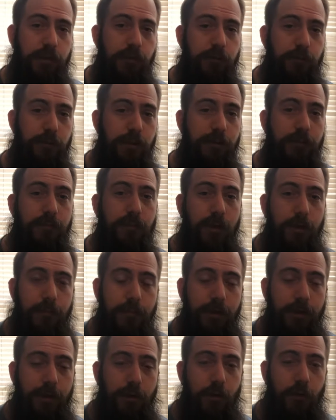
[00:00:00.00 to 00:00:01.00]
me, I'm
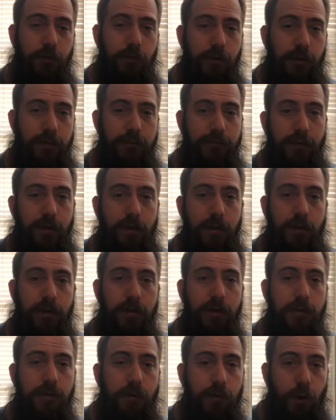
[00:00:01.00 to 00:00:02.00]
getting over a
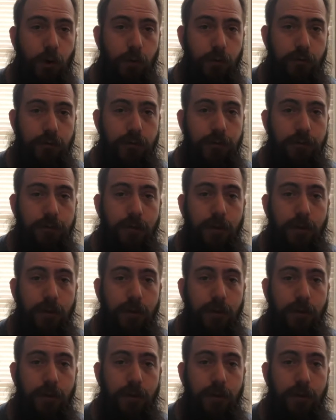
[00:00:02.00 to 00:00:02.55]
cold.